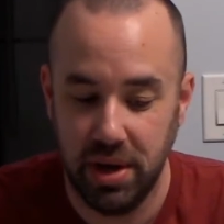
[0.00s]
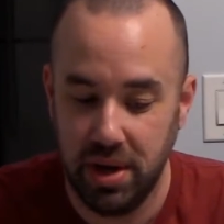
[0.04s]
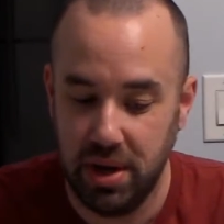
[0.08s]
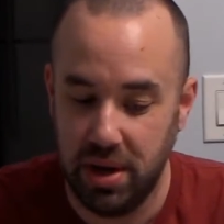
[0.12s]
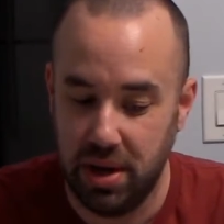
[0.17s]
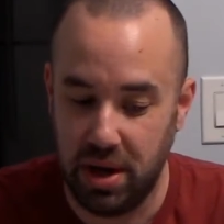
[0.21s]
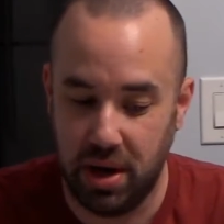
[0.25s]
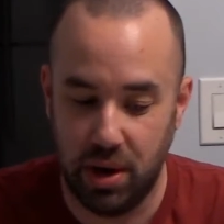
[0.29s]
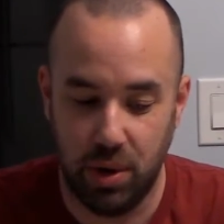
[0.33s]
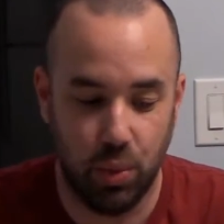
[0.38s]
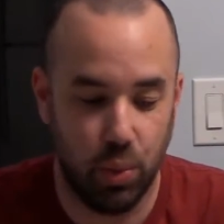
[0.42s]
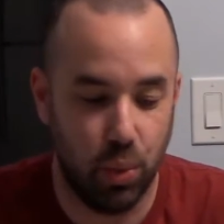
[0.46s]

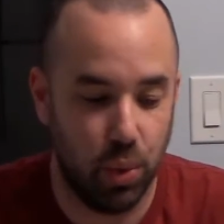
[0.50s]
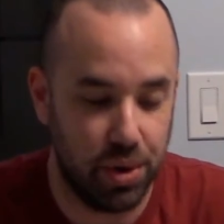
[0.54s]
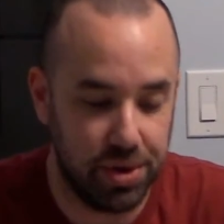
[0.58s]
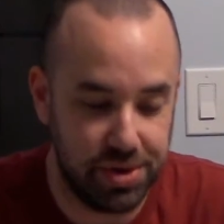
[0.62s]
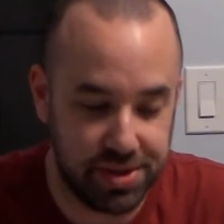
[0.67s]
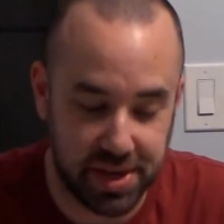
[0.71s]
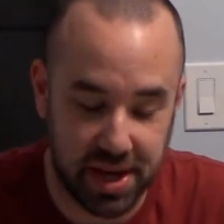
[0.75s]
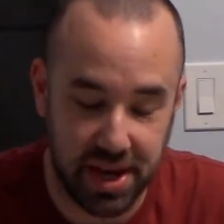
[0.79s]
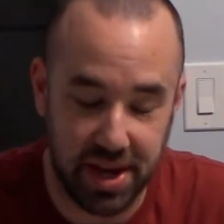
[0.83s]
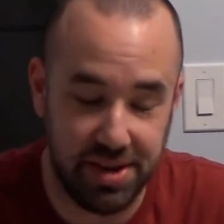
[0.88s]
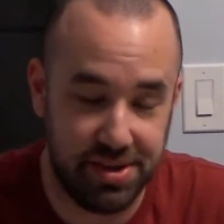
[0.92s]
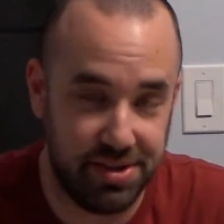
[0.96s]
Worst
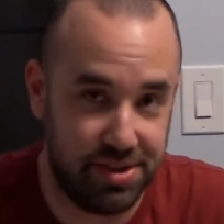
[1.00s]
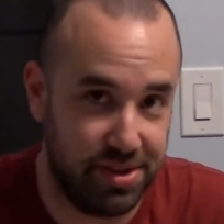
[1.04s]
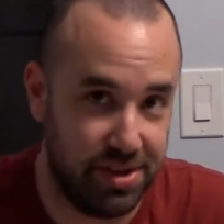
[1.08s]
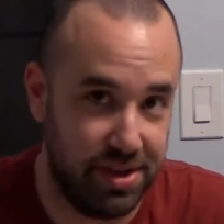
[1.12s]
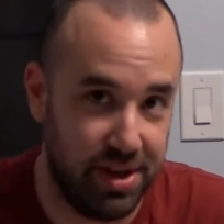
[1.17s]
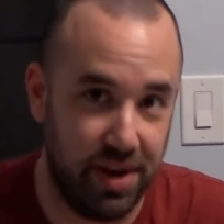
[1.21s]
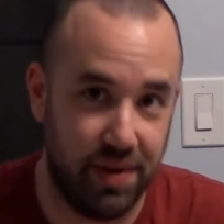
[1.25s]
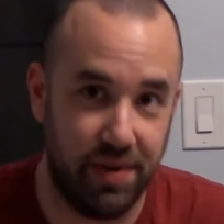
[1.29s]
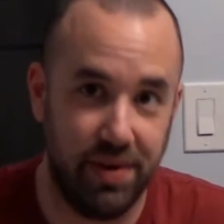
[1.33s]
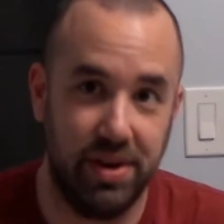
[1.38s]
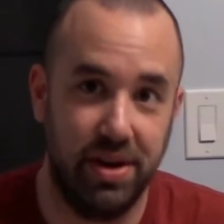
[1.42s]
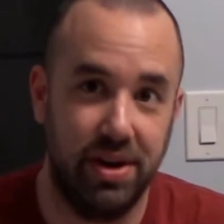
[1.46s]
case
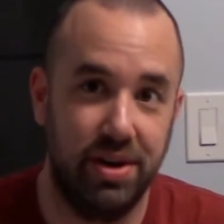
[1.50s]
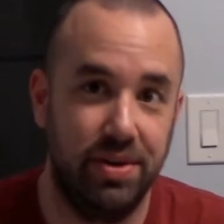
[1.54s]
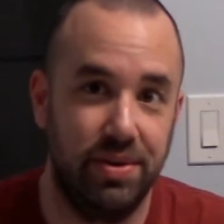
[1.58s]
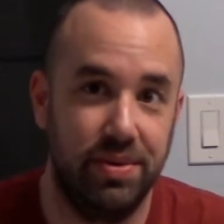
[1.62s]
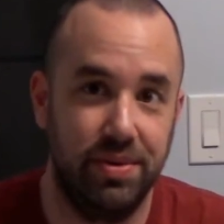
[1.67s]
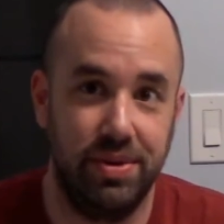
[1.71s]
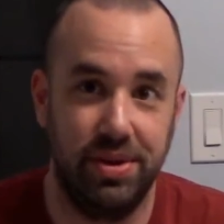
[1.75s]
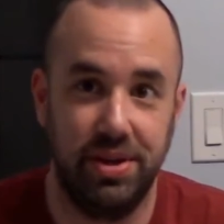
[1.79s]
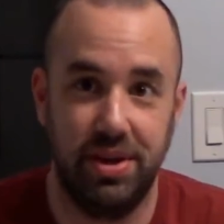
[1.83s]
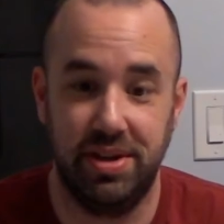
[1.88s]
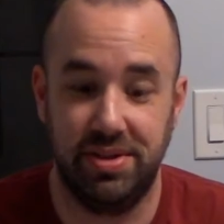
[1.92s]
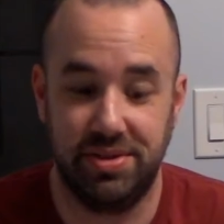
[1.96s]

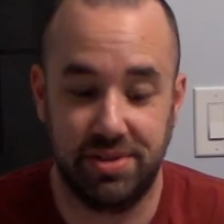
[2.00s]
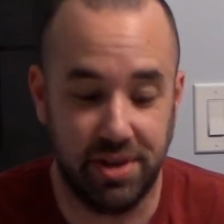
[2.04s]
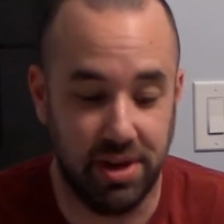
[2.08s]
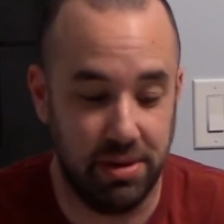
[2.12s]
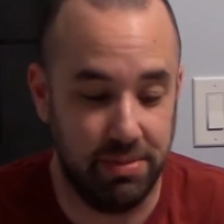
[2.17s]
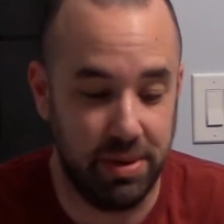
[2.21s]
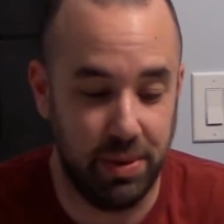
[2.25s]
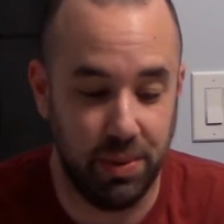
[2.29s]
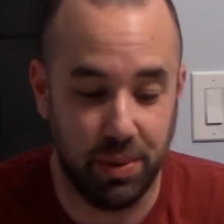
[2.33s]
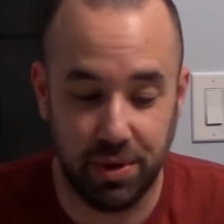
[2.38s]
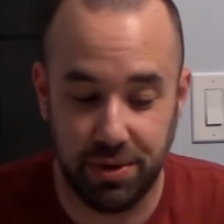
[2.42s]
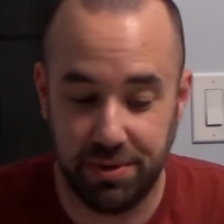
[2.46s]
scenario, it's going to
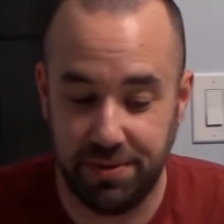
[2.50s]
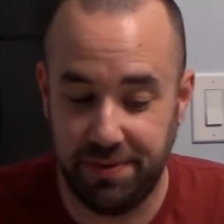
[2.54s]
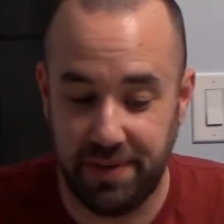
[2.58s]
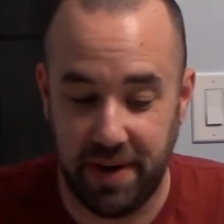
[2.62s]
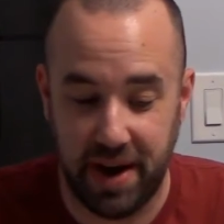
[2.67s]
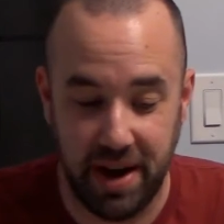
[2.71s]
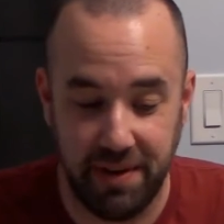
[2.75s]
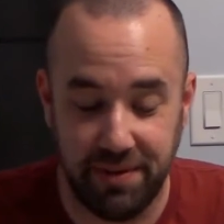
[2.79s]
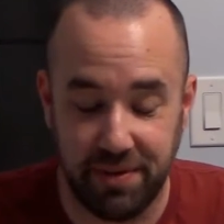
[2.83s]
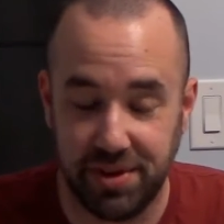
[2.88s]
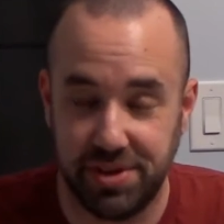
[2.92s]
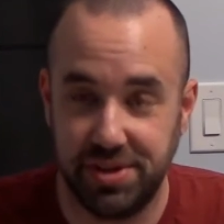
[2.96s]
be worth
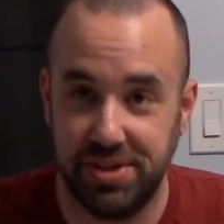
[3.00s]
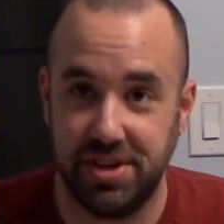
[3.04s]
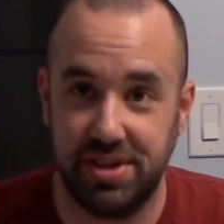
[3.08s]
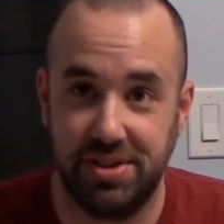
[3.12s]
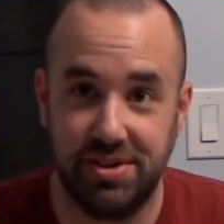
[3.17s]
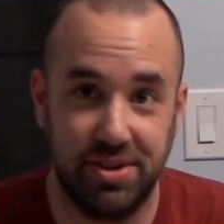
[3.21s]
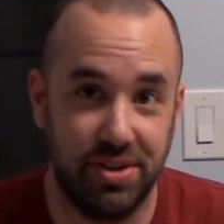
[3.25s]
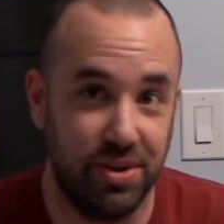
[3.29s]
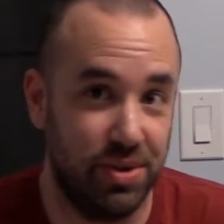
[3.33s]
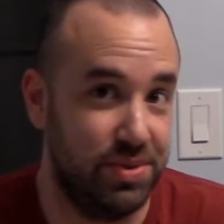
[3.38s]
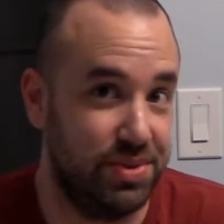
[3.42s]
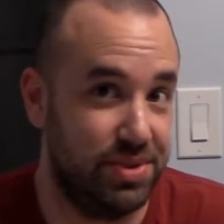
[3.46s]
5 or 6
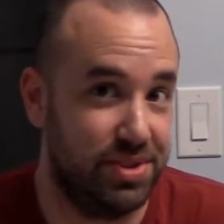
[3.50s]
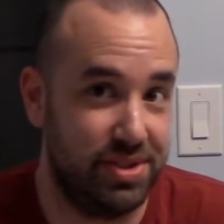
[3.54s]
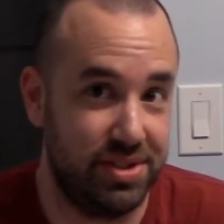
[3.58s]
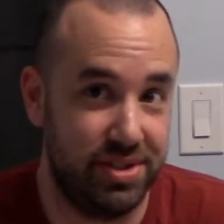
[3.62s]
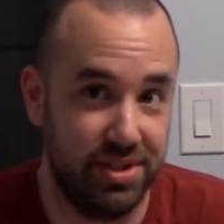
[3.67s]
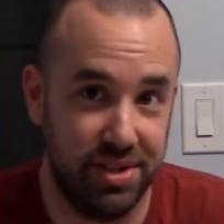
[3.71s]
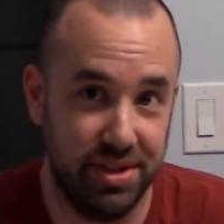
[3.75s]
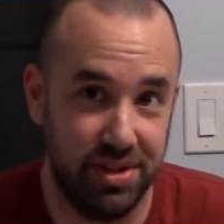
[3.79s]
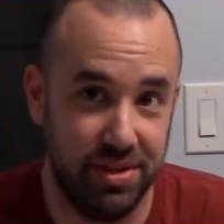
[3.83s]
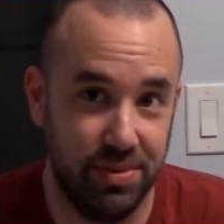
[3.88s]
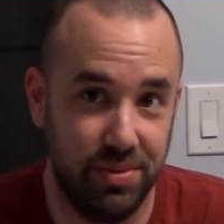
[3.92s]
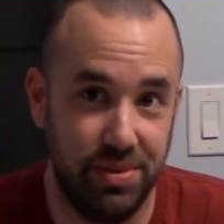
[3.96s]
gold
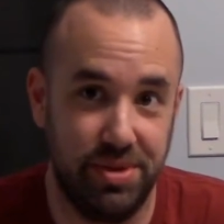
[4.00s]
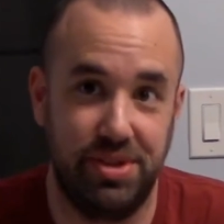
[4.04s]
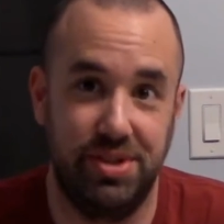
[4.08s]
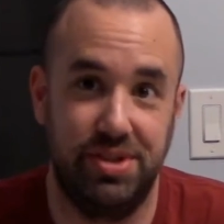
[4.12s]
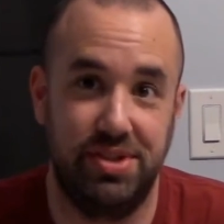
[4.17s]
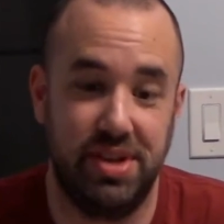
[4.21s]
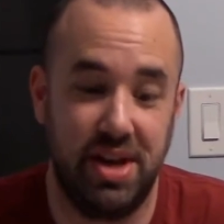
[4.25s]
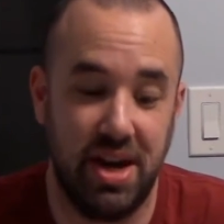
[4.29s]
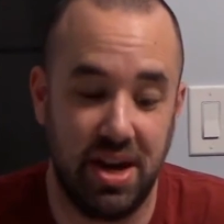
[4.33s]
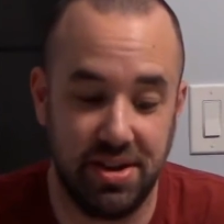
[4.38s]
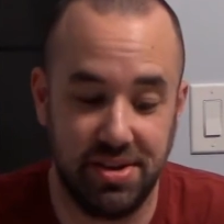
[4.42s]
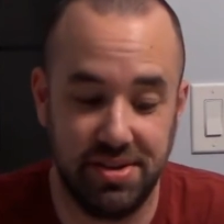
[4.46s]
still, which is
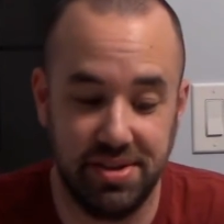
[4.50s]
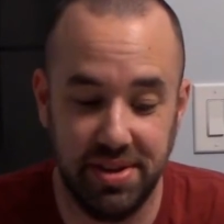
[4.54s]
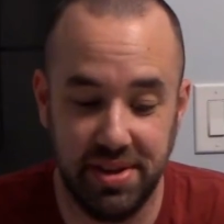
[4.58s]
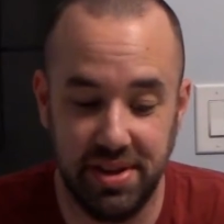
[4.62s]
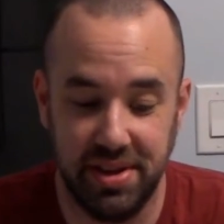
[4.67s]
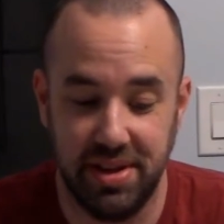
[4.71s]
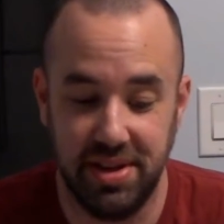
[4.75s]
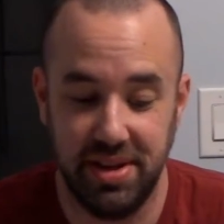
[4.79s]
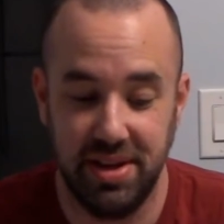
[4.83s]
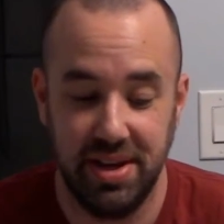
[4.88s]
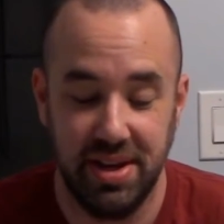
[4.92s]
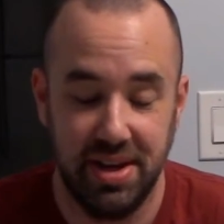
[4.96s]
excellent.